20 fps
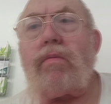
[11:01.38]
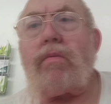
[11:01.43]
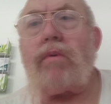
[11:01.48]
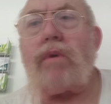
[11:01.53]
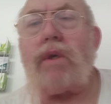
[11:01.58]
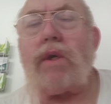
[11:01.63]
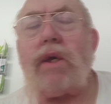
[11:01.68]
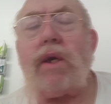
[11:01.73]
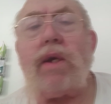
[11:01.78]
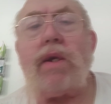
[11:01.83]

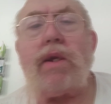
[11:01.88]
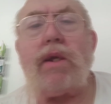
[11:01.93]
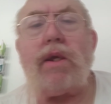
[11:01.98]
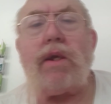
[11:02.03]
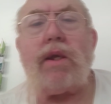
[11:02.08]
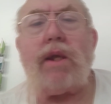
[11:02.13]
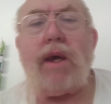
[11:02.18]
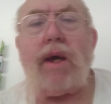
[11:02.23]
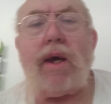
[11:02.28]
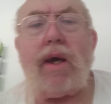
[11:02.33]
kidney
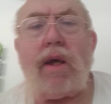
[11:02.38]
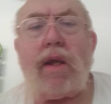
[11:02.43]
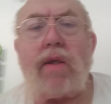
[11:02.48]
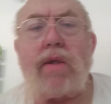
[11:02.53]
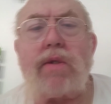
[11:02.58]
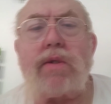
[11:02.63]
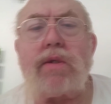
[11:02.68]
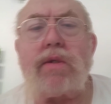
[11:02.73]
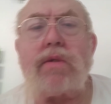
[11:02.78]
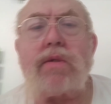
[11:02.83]

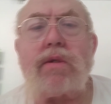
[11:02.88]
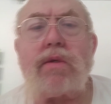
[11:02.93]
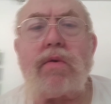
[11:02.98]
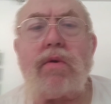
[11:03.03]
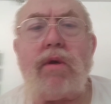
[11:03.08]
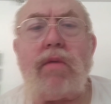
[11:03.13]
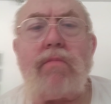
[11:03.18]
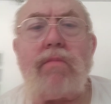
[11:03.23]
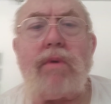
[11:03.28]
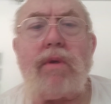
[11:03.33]
dialysis
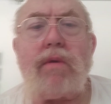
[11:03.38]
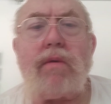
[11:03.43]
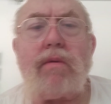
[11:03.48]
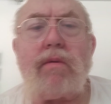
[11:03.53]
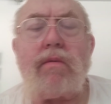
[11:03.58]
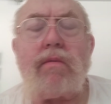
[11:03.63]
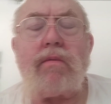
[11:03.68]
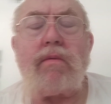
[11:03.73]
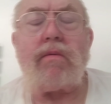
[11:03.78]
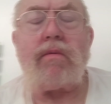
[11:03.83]
treatment.
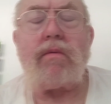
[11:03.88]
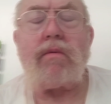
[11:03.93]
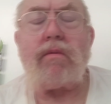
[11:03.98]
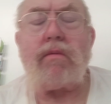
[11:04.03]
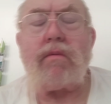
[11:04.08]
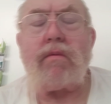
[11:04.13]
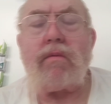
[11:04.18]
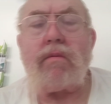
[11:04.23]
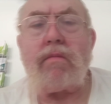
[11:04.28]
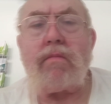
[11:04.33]

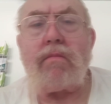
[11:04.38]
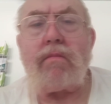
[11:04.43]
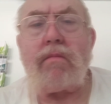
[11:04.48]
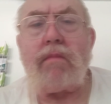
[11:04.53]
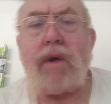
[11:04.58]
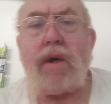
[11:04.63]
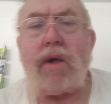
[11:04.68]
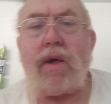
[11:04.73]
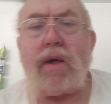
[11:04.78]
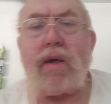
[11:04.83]

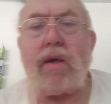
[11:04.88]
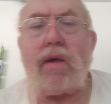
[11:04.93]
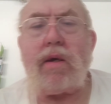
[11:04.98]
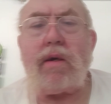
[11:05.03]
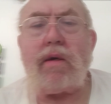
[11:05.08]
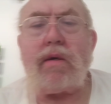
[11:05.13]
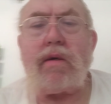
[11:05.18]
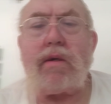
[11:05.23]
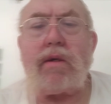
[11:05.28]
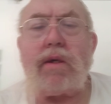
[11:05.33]

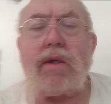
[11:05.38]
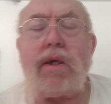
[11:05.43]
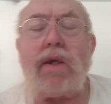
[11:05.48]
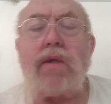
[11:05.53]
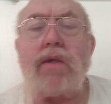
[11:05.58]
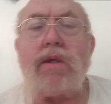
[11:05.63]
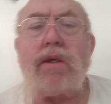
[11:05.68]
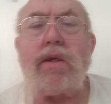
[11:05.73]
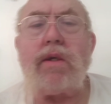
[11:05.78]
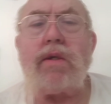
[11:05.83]
My
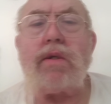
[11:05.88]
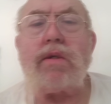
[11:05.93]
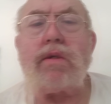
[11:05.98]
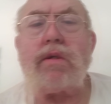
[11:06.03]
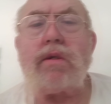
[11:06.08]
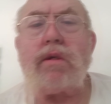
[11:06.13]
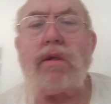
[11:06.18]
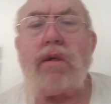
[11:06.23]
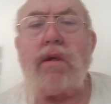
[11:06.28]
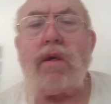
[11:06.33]
kidneys
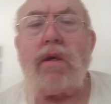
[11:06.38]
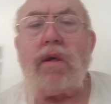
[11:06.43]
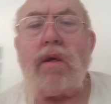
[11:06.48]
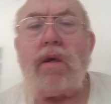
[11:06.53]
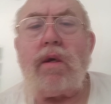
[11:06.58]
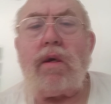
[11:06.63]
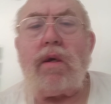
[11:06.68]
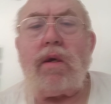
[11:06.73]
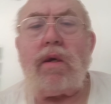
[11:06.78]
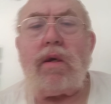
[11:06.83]

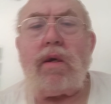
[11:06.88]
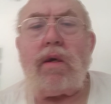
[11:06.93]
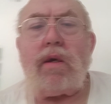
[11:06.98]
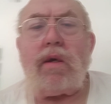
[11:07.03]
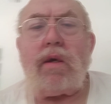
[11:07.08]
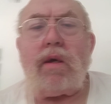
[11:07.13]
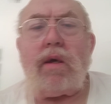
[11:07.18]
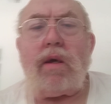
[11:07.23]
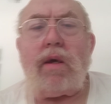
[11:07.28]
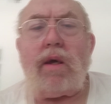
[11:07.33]

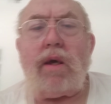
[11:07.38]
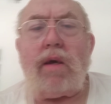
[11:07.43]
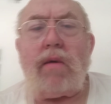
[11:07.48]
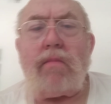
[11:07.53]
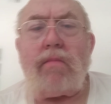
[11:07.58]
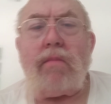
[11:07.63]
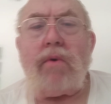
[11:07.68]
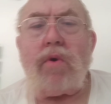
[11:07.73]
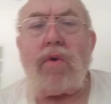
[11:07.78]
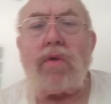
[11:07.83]

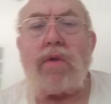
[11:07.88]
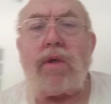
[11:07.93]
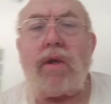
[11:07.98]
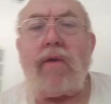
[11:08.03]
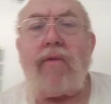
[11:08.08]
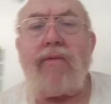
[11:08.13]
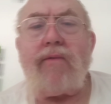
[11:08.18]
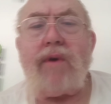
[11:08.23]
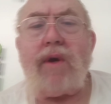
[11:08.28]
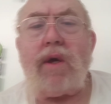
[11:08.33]
have
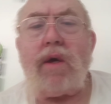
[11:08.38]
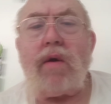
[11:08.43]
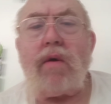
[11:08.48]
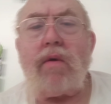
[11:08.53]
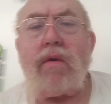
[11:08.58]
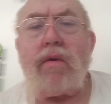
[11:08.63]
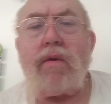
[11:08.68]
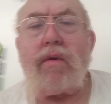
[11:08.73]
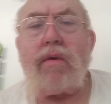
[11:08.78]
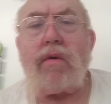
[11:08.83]
mostly
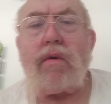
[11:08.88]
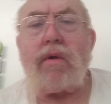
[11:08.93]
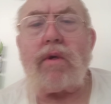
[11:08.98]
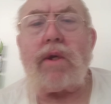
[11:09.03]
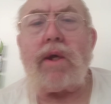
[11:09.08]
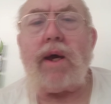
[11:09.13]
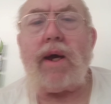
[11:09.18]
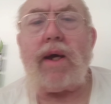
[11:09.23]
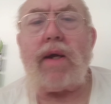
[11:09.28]
failed or died